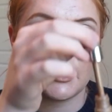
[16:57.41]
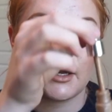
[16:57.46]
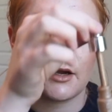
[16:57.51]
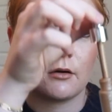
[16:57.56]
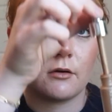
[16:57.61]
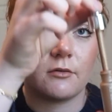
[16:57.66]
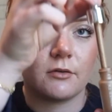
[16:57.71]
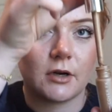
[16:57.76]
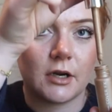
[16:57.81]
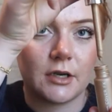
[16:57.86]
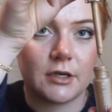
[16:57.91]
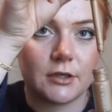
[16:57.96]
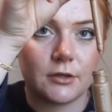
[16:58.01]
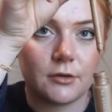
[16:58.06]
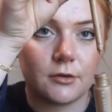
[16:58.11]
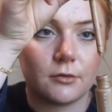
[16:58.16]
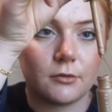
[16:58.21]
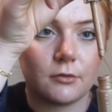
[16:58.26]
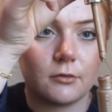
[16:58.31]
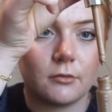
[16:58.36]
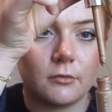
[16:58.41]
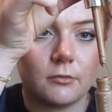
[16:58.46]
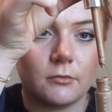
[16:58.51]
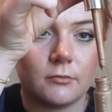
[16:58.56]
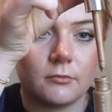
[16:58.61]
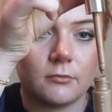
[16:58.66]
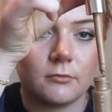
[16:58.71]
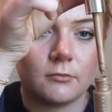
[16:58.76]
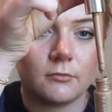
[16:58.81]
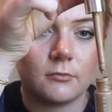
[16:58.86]
However, I do
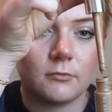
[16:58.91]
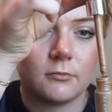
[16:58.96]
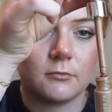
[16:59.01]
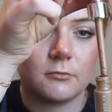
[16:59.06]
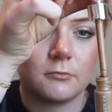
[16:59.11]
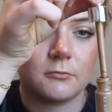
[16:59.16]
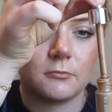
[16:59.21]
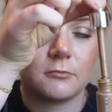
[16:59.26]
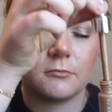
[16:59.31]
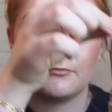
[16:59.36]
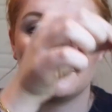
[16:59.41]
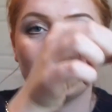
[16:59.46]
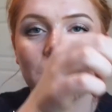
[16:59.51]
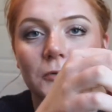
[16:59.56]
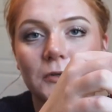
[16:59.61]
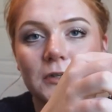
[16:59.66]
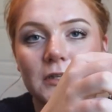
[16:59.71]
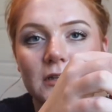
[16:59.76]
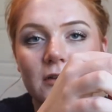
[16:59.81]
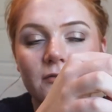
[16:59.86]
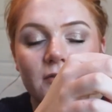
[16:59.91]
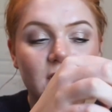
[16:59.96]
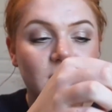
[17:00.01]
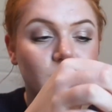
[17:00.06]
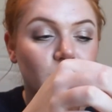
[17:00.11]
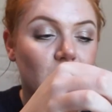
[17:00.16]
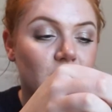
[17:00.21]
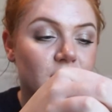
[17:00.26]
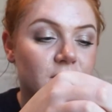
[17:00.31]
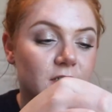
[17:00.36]
really love this
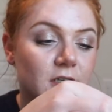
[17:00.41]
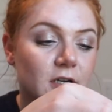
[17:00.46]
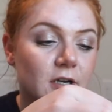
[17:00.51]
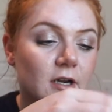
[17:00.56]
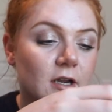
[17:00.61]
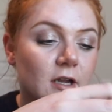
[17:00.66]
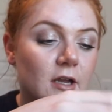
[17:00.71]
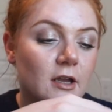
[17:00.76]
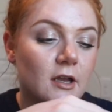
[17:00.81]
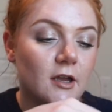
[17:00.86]
bronzer.